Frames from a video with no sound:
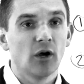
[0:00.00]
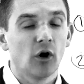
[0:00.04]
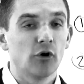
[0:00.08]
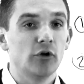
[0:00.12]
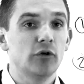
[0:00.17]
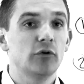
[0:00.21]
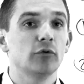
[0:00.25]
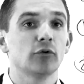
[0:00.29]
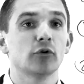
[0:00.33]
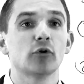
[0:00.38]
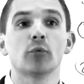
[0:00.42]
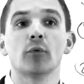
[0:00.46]

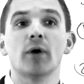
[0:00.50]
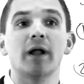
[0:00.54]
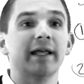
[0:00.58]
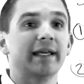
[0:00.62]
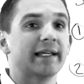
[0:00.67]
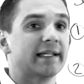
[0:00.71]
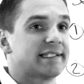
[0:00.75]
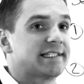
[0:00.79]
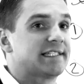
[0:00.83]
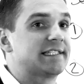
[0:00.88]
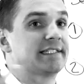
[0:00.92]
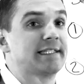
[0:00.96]
or you're
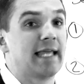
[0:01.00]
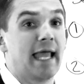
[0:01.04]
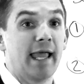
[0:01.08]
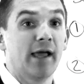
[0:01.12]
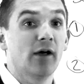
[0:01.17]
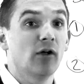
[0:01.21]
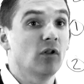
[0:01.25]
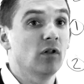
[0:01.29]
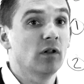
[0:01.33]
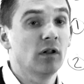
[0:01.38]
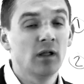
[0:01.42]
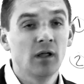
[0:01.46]
running a
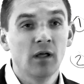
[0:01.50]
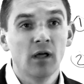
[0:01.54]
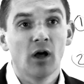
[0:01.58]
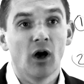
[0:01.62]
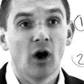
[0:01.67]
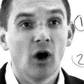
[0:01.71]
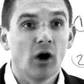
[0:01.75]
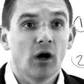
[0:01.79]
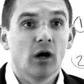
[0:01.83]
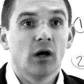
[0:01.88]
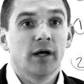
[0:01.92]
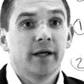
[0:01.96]
sale
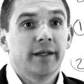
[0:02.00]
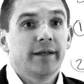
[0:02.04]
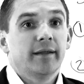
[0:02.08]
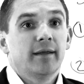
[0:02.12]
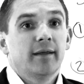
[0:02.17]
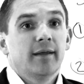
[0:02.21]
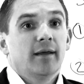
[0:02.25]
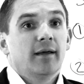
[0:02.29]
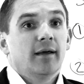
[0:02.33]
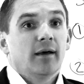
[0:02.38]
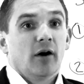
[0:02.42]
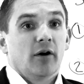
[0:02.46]
on
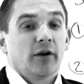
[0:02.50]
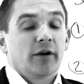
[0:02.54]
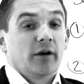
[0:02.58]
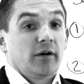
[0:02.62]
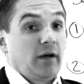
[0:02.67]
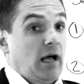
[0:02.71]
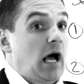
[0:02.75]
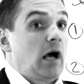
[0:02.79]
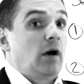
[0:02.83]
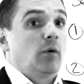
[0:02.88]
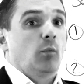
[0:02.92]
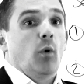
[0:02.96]

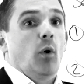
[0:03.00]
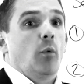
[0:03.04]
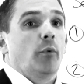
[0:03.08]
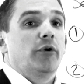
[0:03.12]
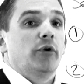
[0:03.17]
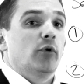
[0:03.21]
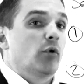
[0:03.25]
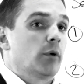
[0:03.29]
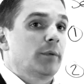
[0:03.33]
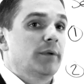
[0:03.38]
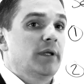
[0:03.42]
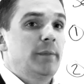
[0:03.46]
what
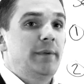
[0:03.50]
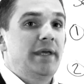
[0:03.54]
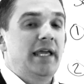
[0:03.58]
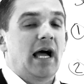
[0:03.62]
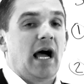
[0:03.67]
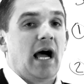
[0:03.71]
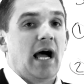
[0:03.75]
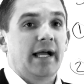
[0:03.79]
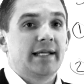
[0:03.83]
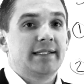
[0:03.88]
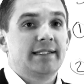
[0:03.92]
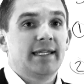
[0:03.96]
would normally be
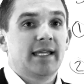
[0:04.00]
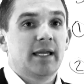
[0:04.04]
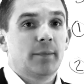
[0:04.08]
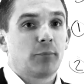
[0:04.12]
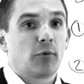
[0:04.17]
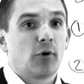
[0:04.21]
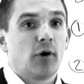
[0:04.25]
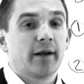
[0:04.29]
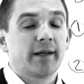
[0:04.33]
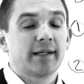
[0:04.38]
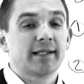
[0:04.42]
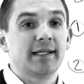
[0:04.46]
a high
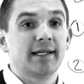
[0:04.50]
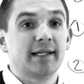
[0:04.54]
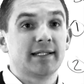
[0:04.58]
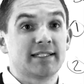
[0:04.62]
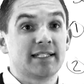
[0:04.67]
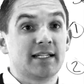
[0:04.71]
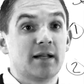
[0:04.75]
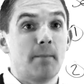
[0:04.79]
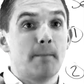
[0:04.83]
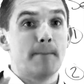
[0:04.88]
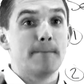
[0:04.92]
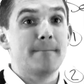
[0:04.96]
ticket product, and
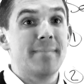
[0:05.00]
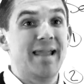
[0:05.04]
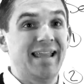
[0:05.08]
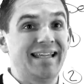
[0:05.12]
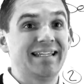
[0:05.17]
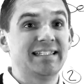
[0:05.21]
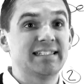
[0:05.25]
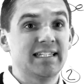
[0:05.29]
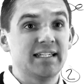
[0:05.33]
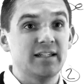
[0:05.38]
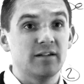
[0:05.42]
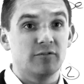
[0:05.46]
it's an
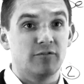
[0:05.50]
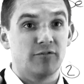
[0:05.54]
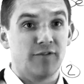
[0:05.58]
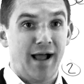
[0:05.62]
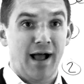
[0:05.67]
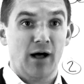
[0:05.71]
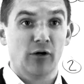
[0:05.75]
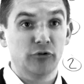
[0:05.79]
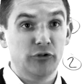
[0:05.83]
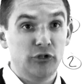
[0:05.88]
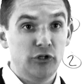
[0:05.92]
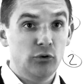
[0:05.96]
amazing
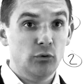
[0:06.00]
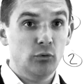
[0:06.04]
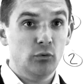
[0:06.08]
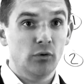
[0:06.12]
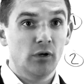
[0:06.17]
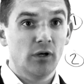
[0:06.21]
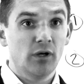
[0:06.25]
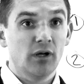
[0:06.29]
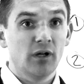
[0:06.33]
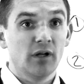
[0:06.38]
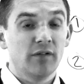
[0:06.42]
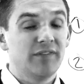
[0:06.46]

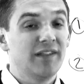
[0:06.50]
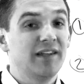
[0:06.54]
value,